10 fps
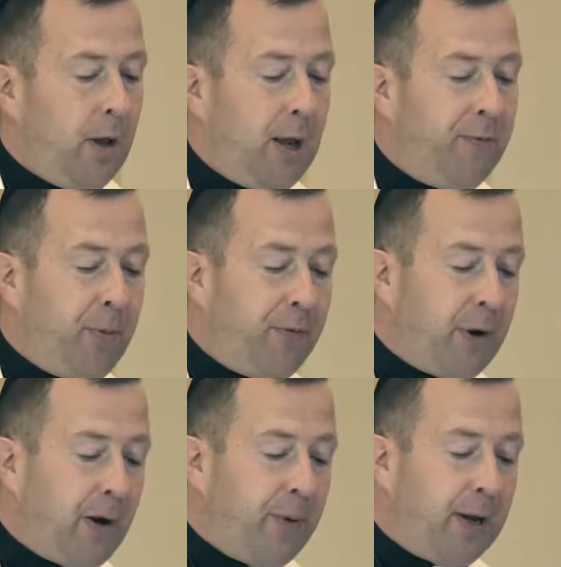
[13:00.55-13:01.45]
And from the
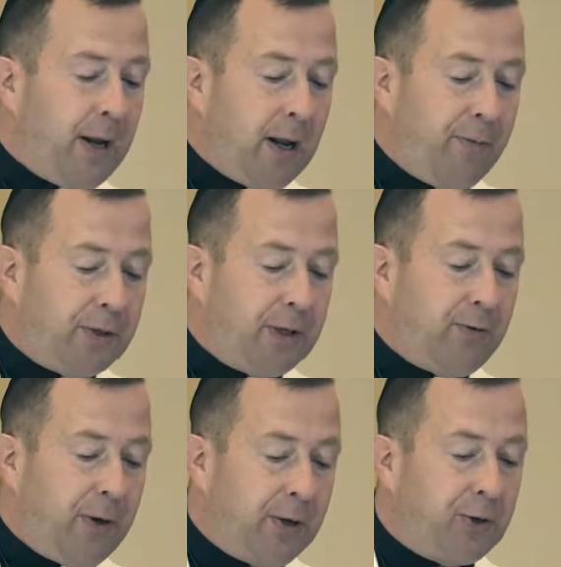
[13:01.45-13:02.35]
very beginning of this
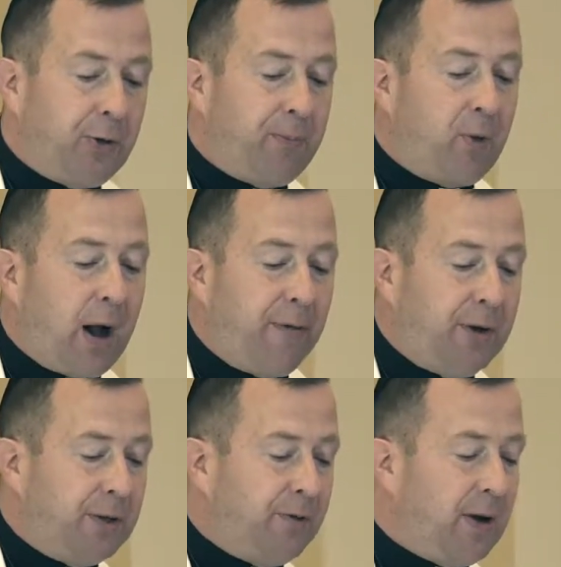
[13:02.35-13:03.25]
adventure, the
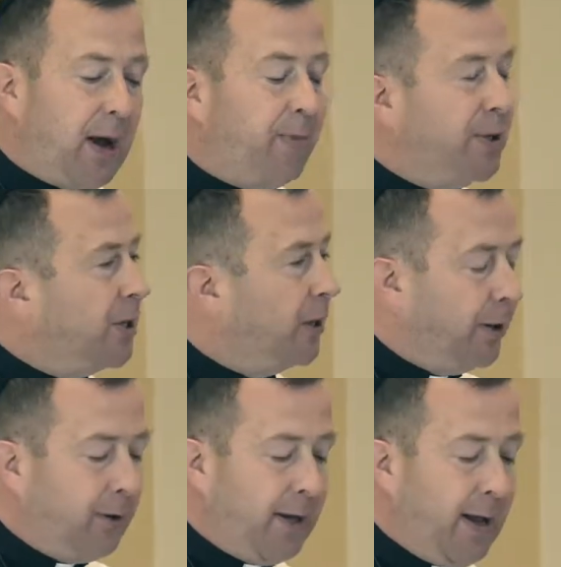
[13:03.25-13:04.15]
providence of God was
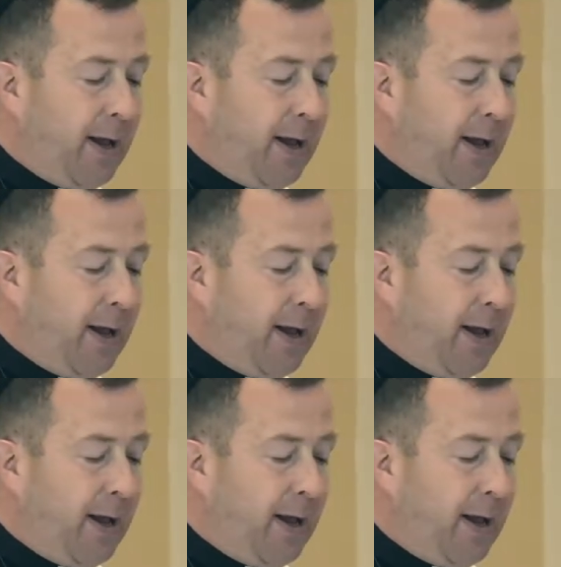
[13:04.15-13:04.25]
clearly